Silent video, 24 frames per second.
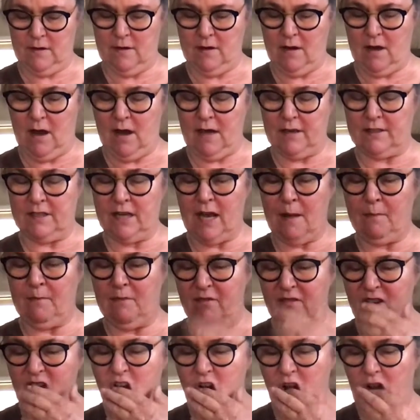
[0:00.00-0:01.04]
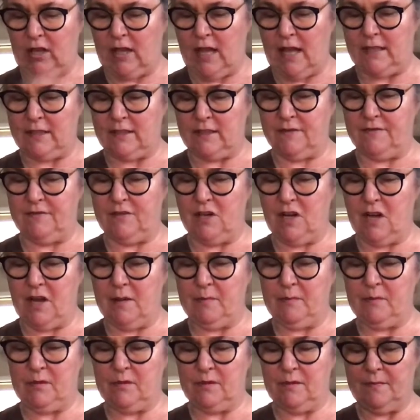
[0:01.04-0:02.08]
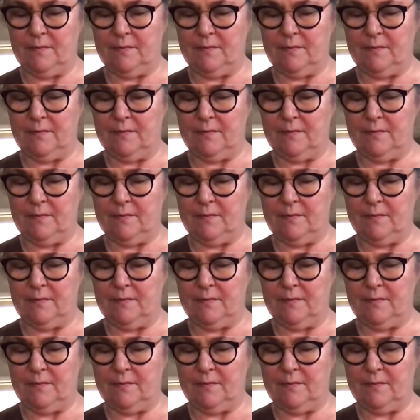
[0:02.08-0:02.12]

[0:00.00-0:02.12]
on top of it lots of times.